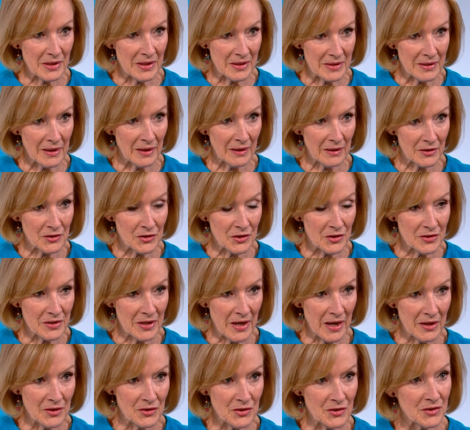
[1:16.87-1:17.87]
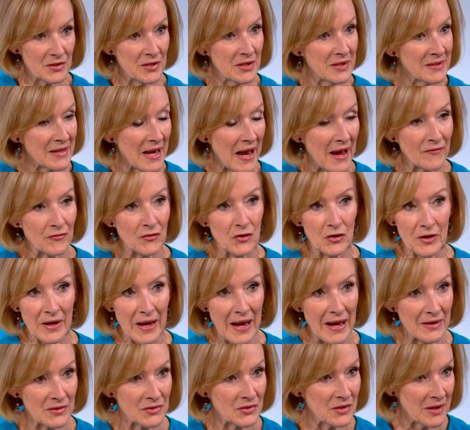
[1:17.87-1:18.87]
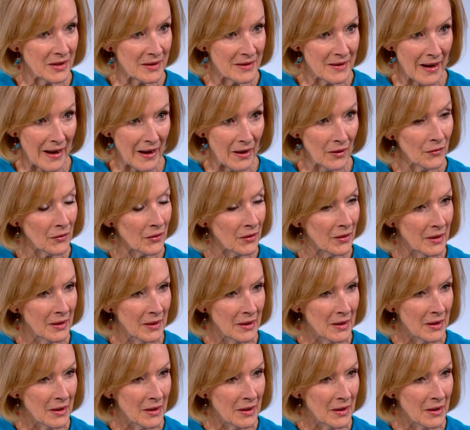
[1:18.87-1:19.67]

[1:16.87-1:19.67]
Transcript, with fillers: intelligence agencies after casting doubt